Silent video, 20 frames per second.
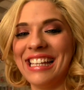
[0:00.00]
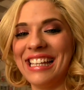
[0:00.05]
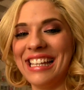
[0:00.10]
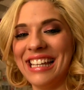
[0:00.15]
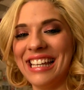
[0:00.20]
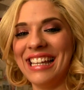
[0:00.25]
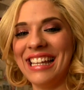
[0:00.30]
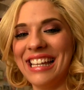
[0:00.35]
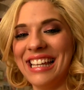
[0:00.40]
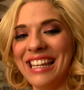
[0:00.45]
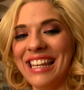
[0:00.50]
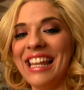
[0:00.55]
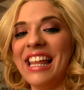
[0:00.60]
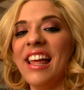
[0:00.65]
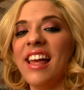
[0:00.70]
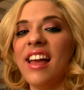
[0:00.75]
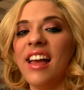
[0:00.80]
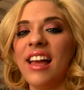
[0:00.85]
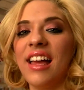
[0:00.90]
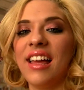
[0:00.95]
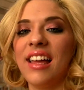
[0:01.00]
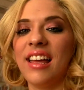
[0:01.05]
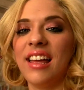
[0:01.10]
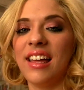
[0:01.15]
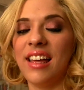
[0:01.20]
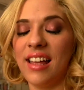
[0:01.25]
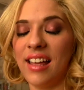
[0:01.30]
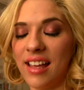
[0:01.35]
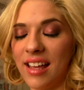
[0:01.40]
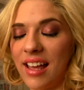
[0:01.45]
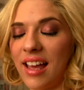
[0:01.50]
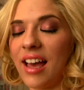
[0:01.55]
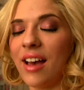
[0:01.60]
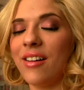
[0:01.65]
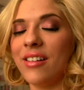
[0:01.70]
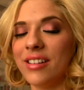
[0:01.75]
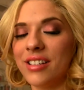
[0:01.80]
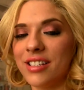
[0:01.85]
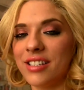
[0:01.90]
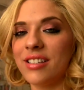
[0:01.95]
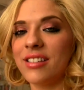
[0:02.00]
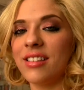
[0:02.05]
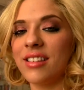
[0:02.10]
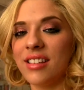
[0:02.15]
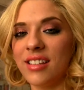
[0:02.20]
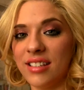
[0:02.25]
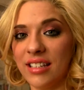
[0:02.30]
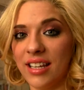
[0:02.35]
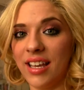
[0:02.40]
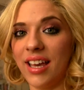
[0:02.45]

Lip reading: You want to You want to strap a dildo on and become the man.